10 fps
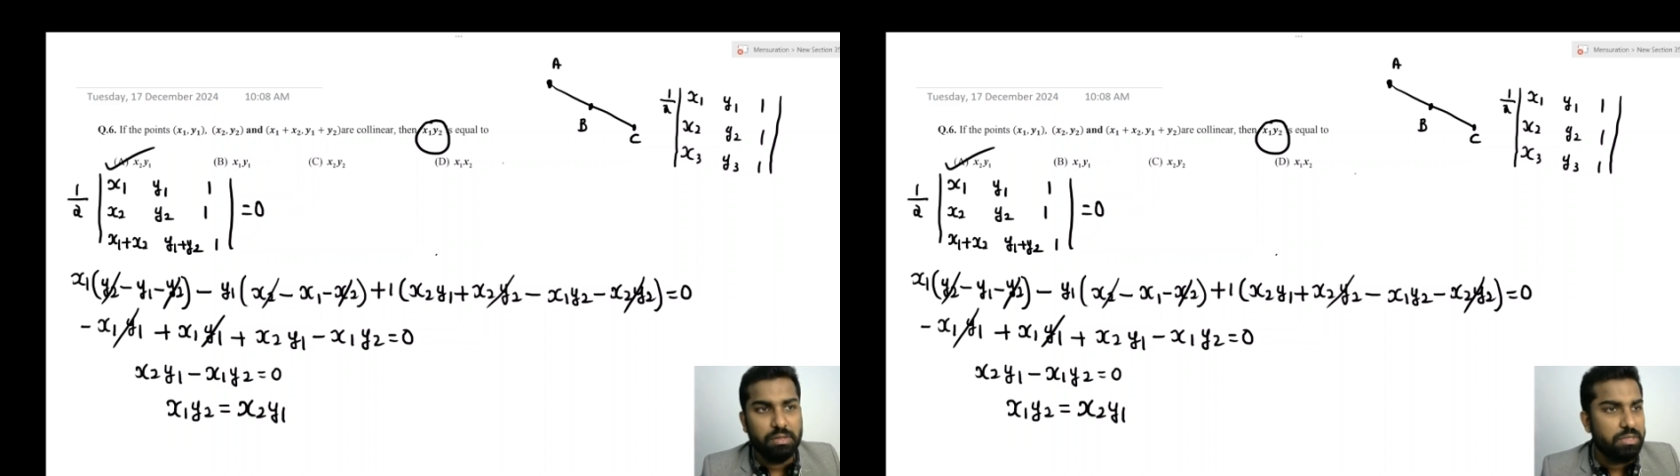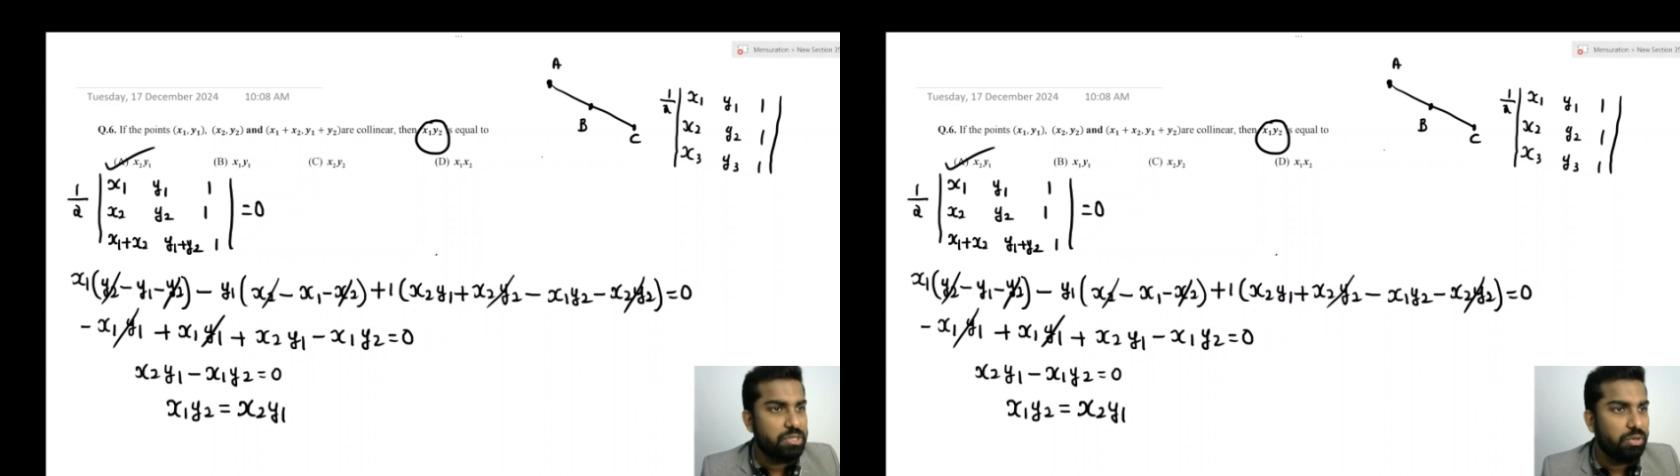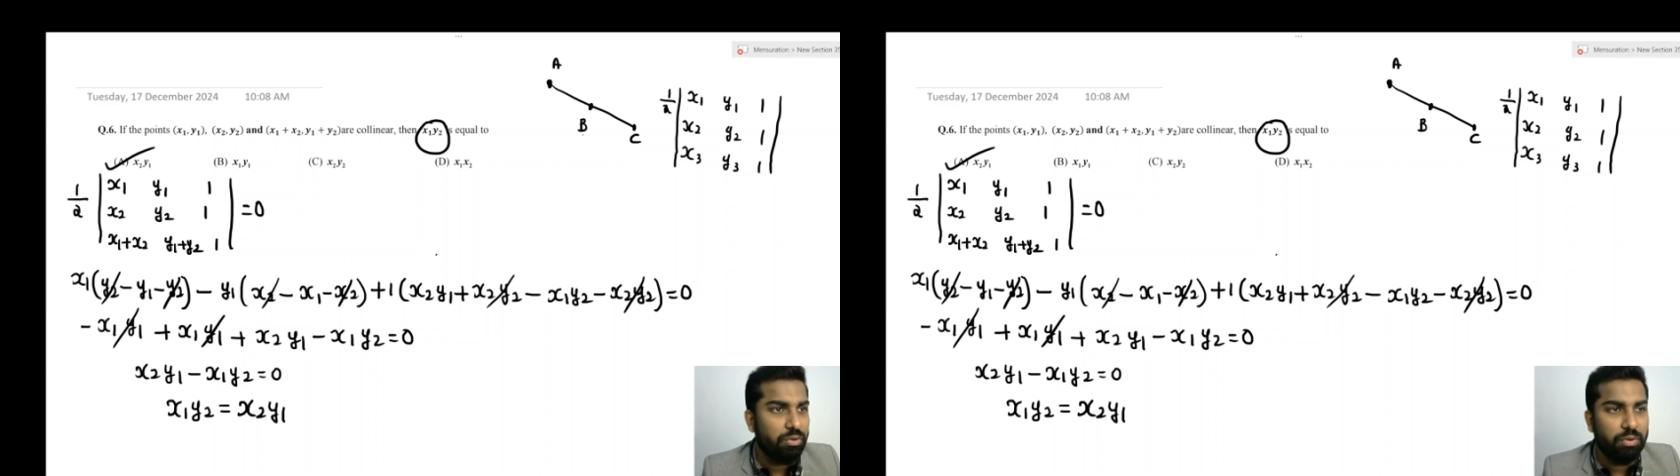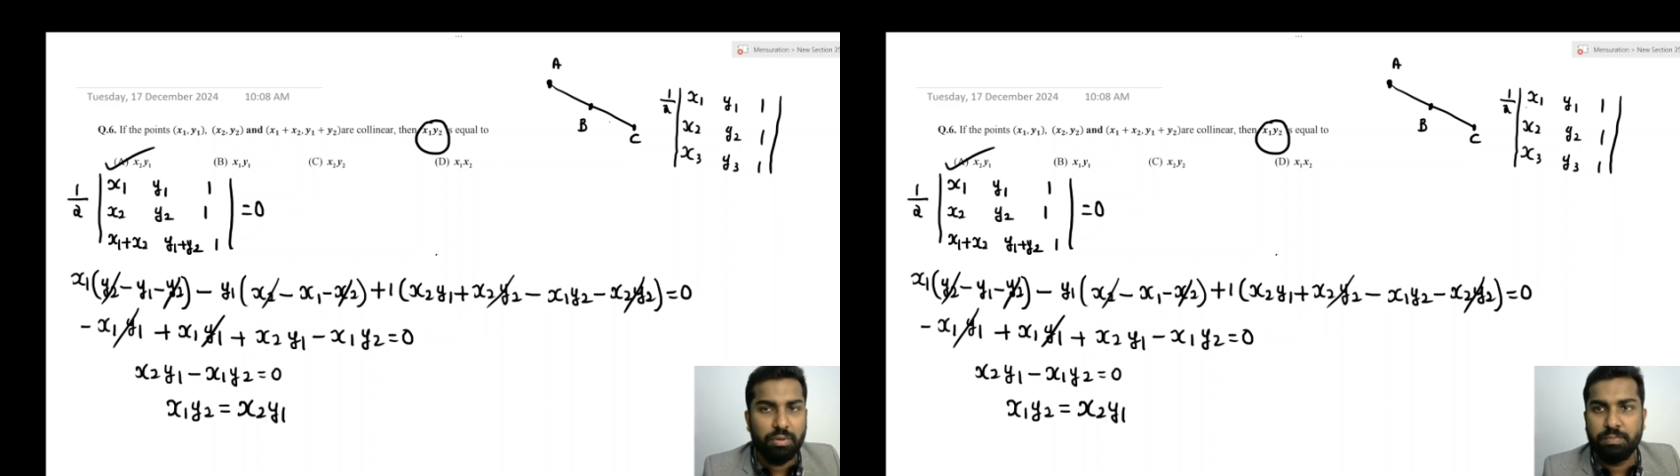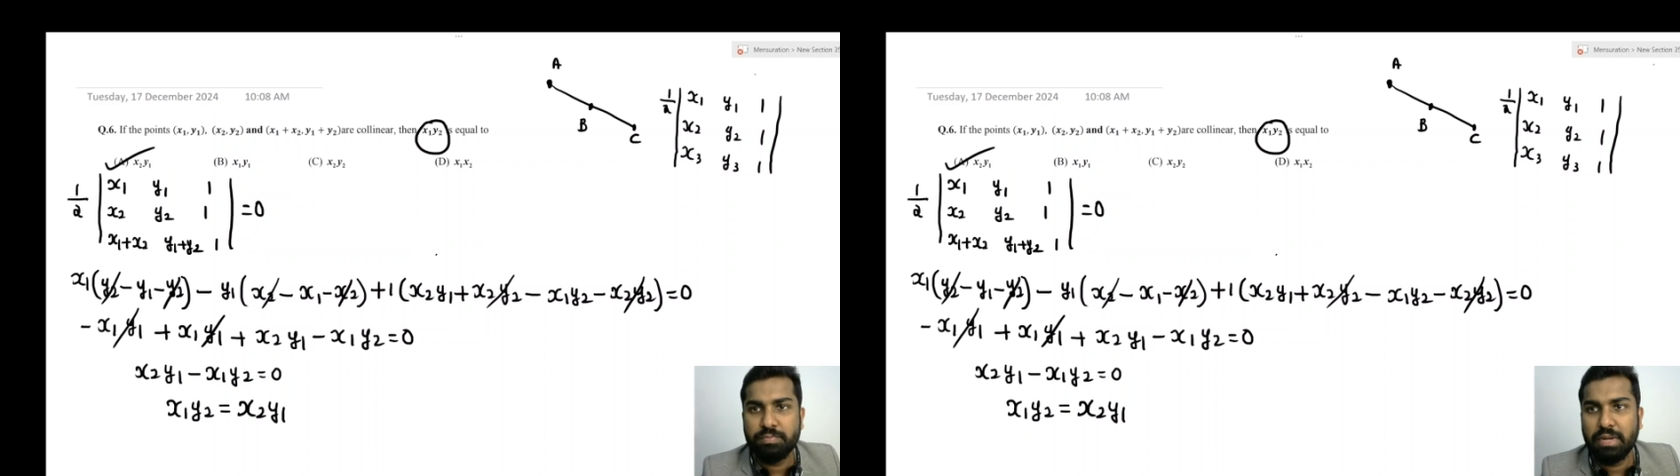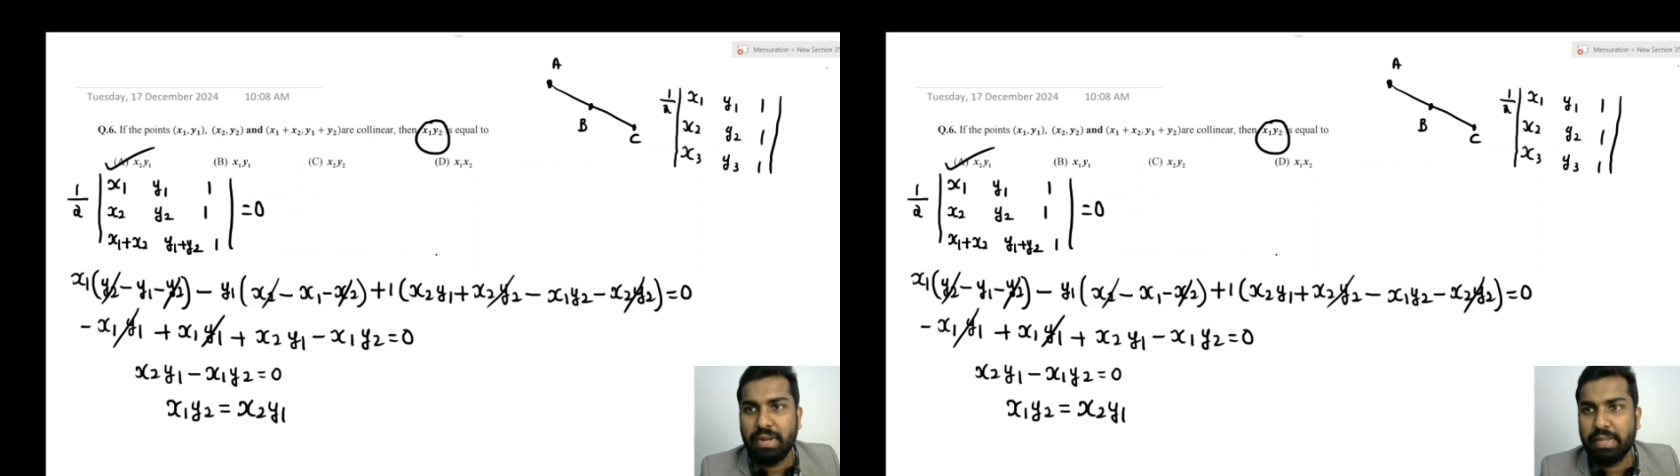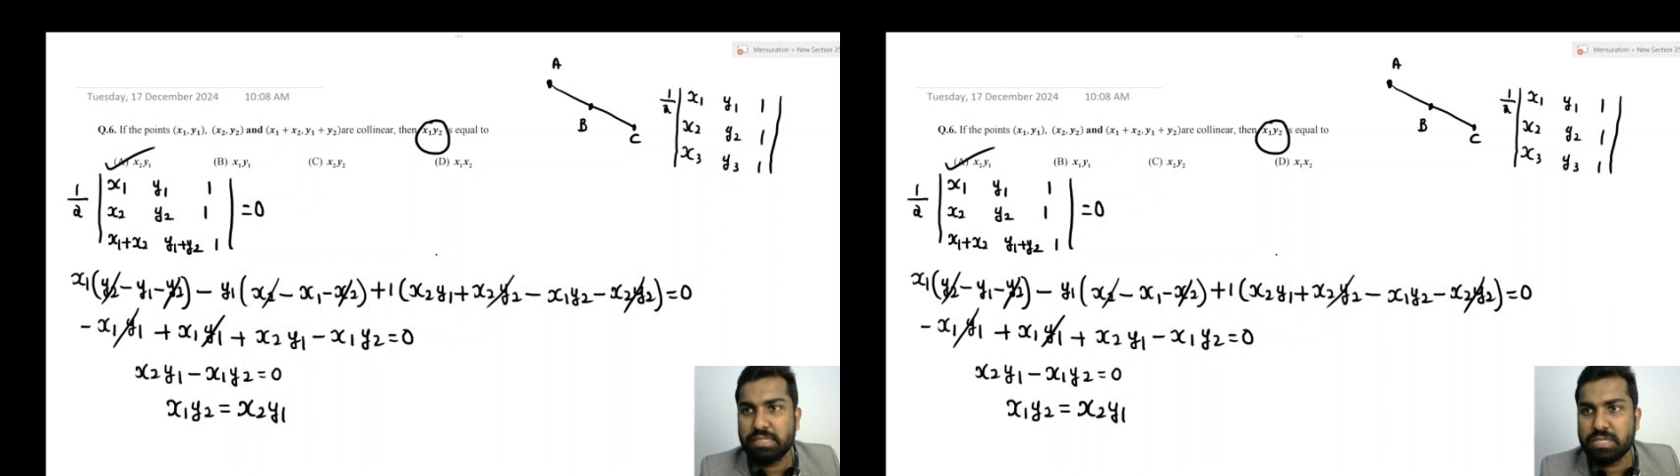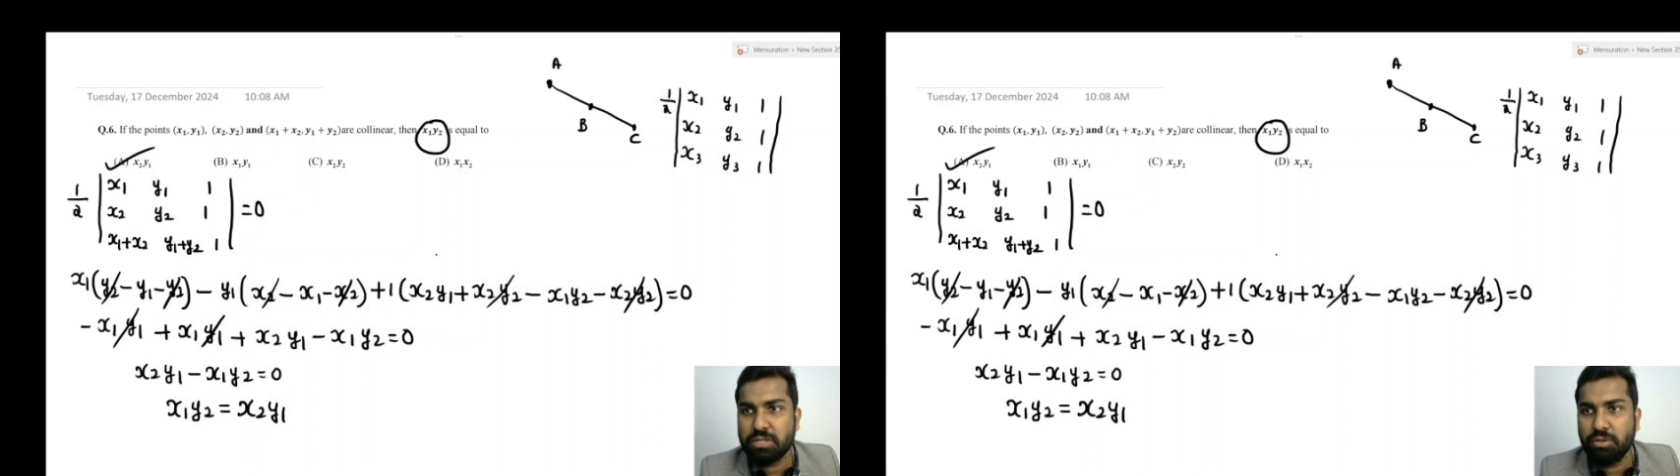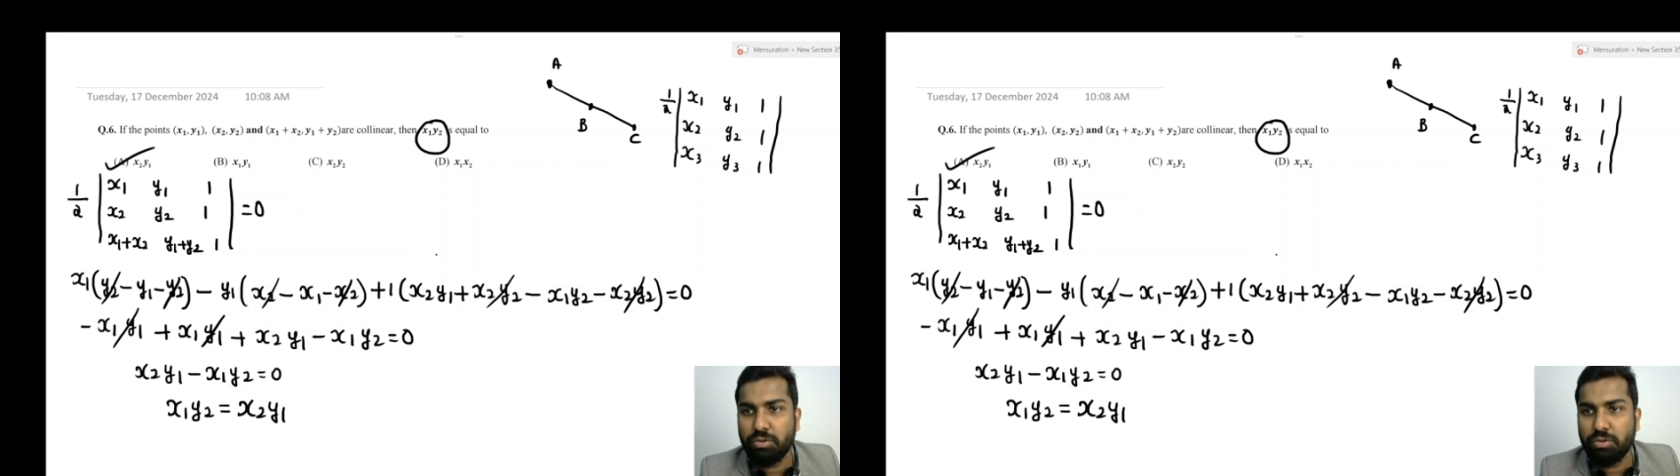So let's